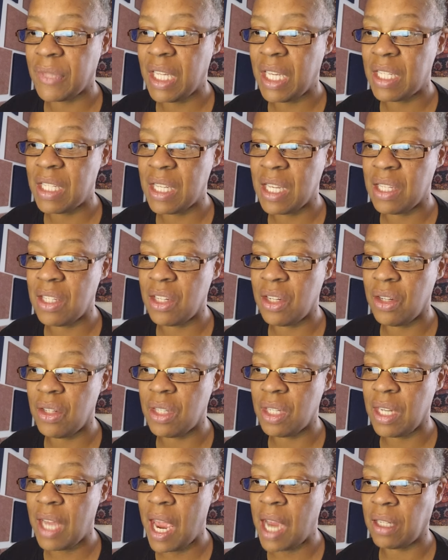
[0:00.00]
It says here,
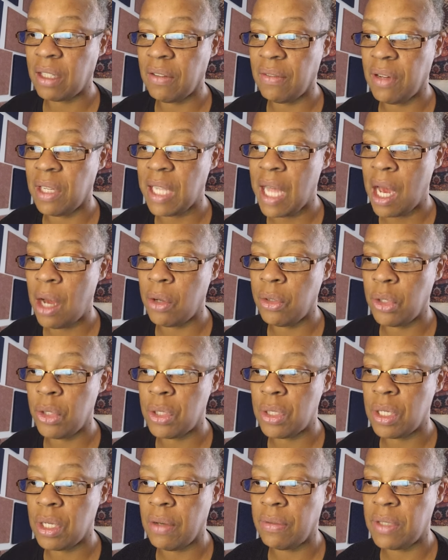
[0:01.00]
it's an act of allowing
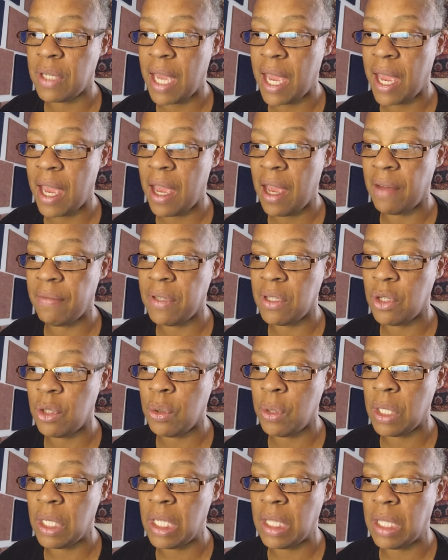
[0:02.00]
yourself to have and
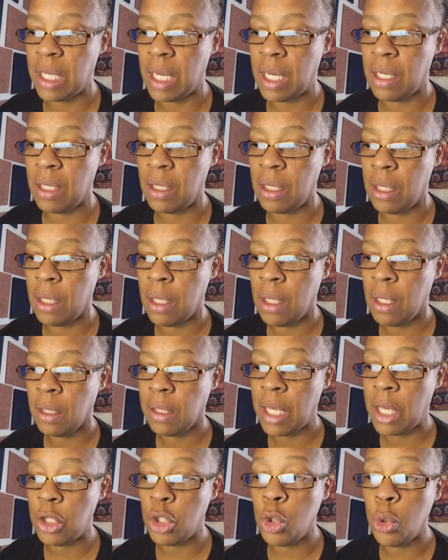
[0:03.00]
do anything
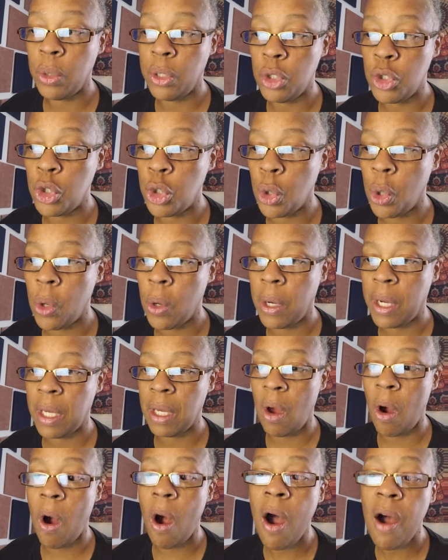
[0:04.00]
that you
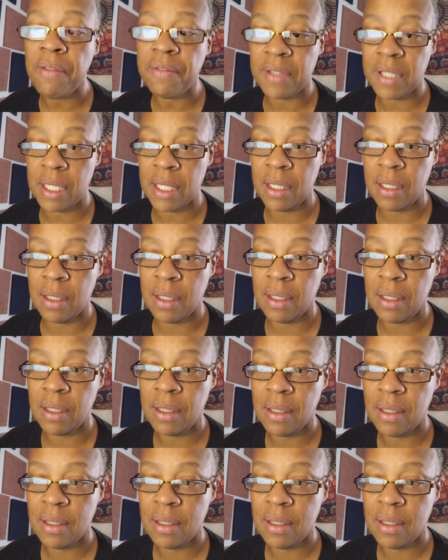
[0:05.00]
enjoy often,